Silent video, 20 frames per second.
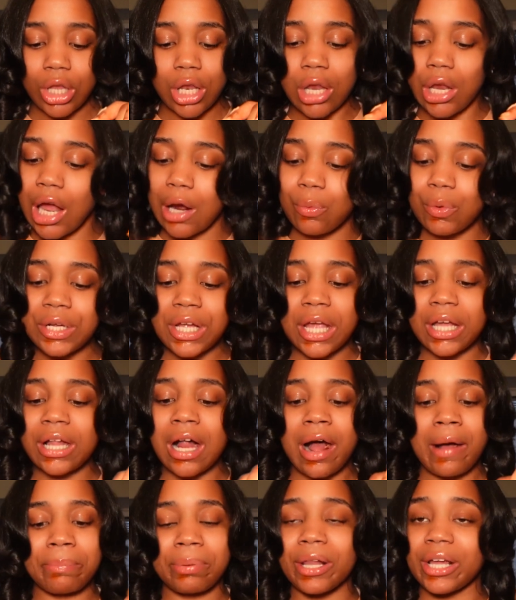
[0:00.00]
Like we ain't
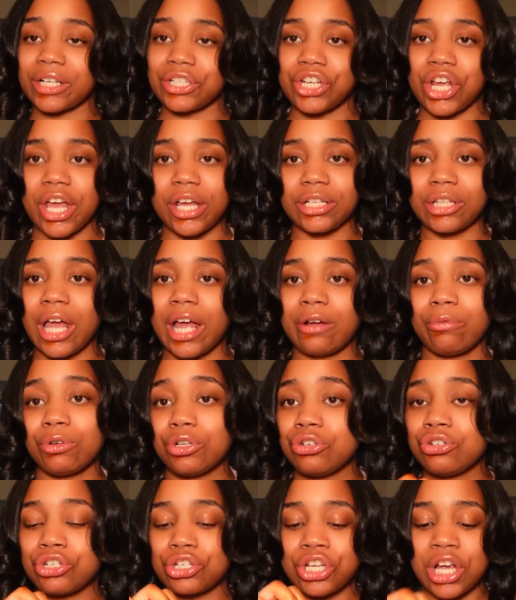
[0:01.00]
complex yet. Like
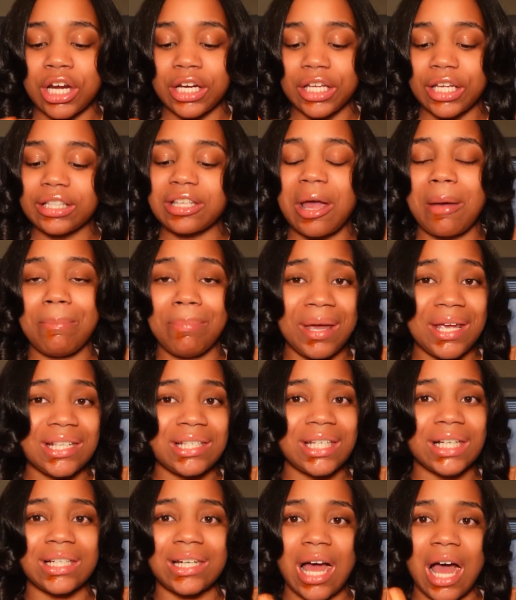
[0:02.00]
you're just trying to get that
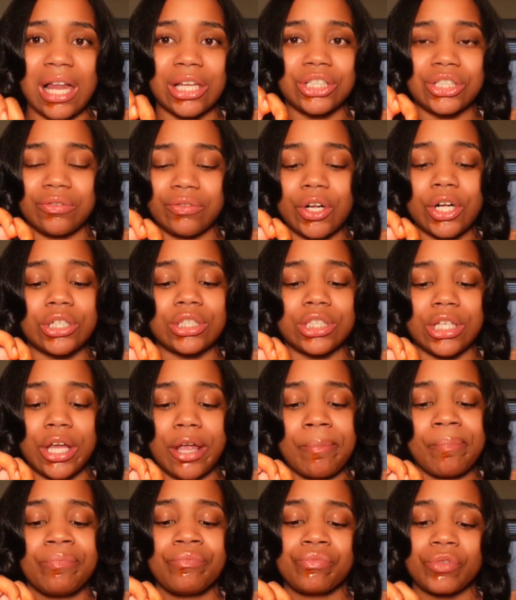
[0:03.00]
basic knowledge of
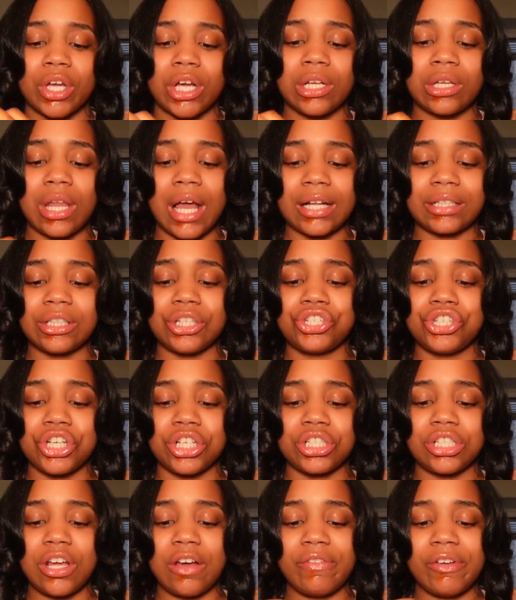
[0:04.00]
nursing and like the
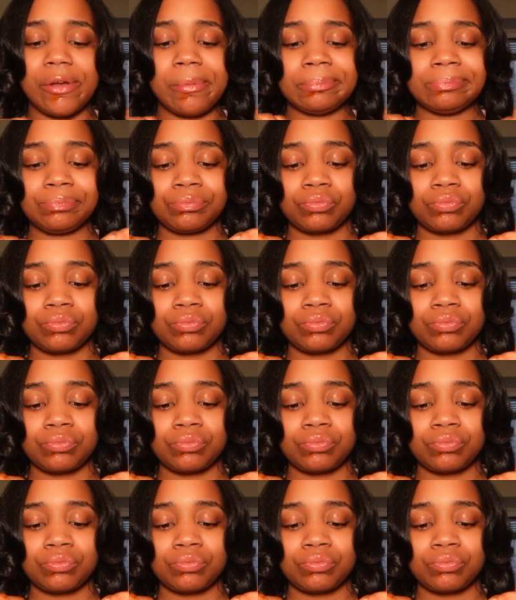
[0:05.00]
gist of it.